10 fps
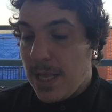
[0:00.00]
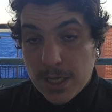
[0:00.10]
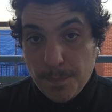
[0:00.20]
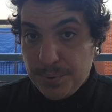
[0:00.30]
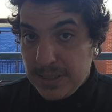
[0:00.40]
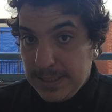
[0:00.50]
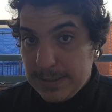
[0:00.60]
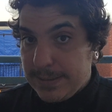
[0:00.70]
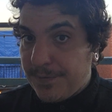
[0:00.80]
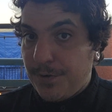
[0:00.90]

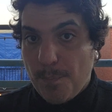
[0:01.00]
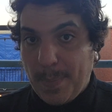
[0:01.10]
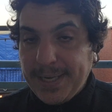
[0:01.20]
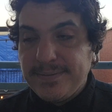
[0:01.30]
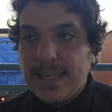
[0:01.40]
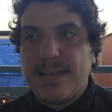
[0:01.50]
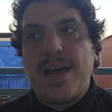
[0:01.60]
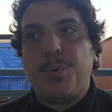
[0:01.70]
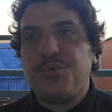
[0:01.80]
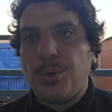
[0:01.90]
completely different mindset, and I
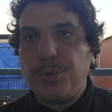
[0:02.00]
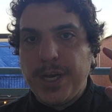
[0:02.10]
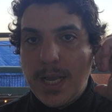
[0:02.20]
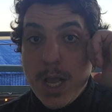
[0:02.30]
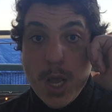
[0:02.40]
was wondering